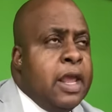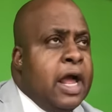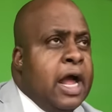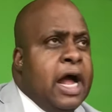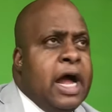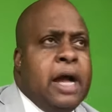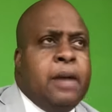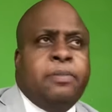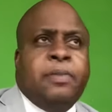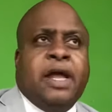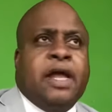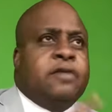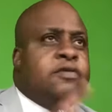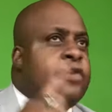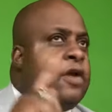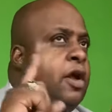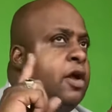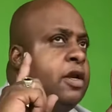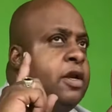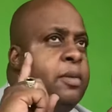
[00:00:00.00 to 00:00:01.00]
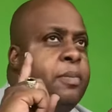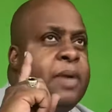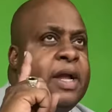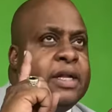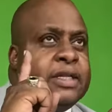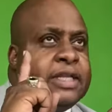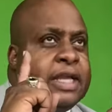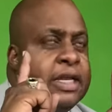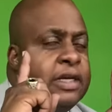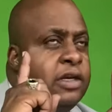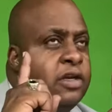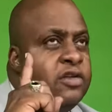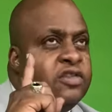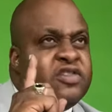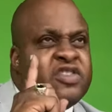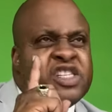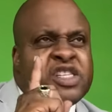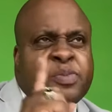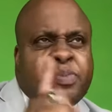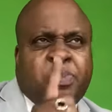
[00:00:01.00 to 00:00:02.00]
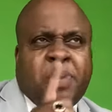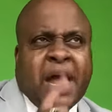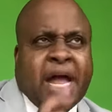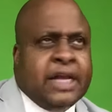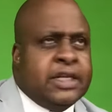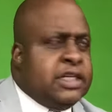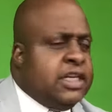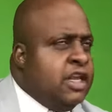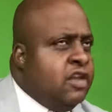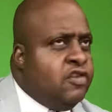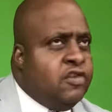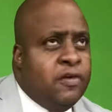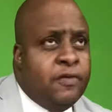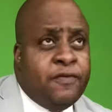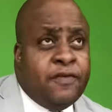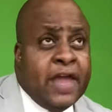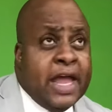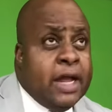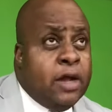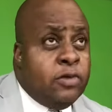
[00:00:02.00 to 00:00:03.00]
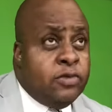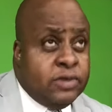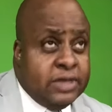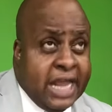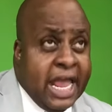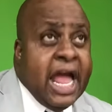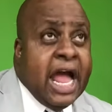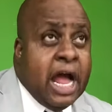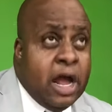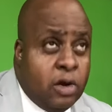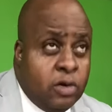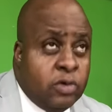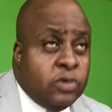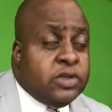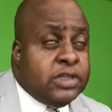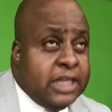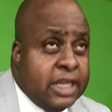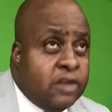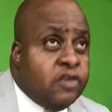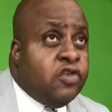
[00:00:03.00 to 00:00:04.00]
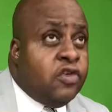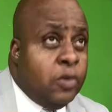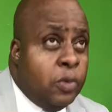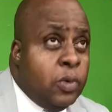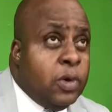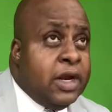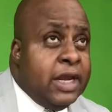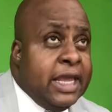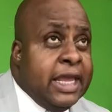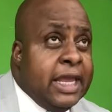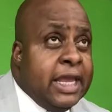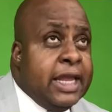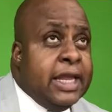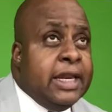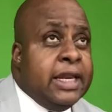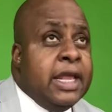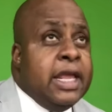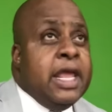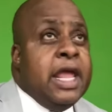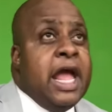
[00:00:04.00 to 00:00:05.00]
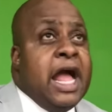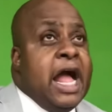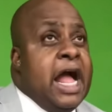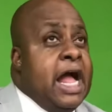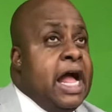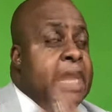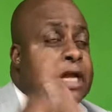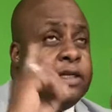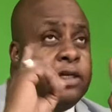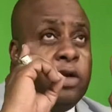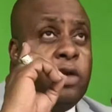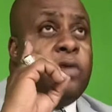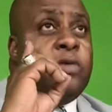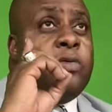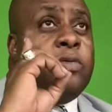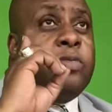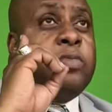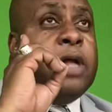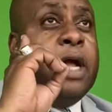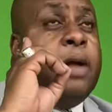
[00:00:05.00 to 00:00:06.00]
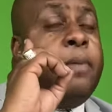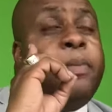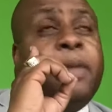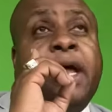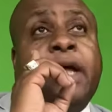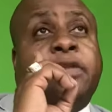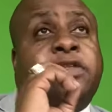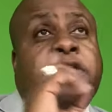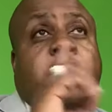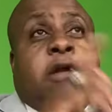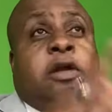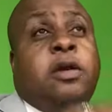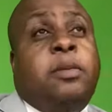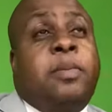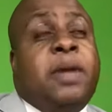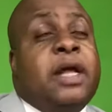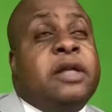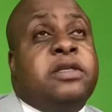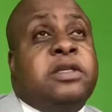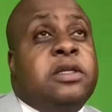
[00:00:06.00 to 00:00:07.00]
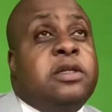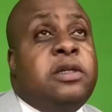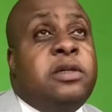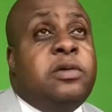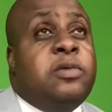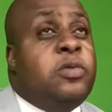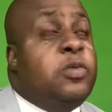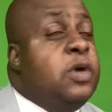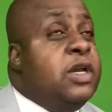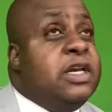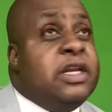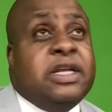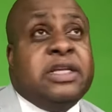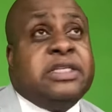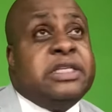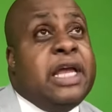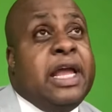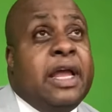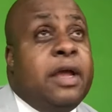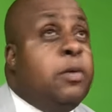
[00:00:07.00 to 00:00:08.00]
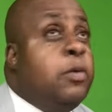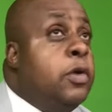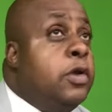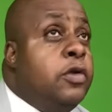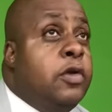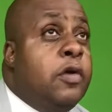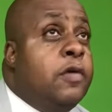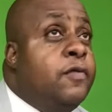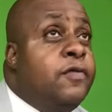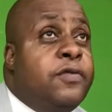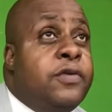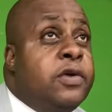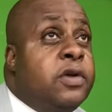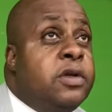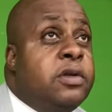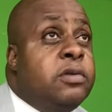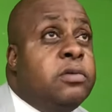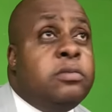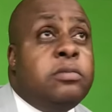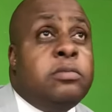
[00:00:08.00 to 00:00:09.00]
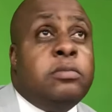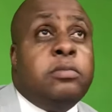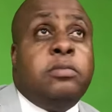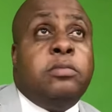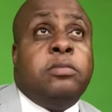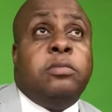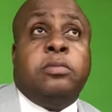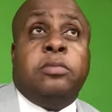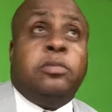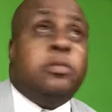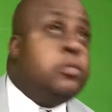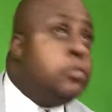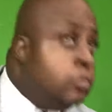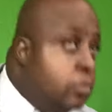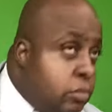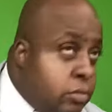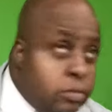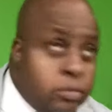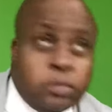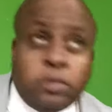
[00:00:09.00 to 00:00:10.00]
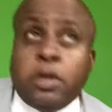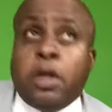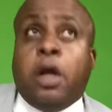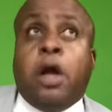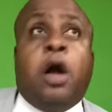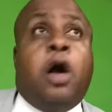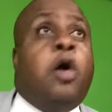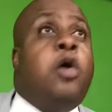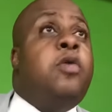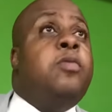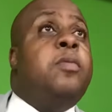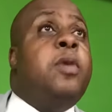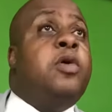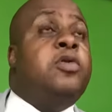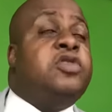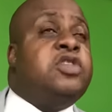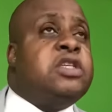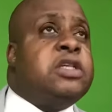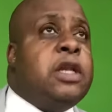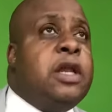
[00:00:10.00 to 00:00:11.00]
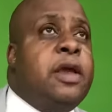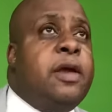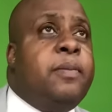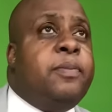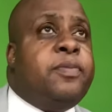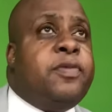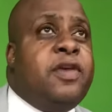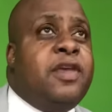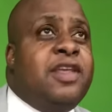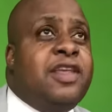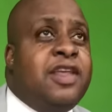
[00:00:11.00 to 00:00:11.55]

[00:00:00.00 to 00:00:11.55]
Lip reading: I'm not talking about that little spot that you found out that you were in. I'm not talking about the time when your foot almost slipped.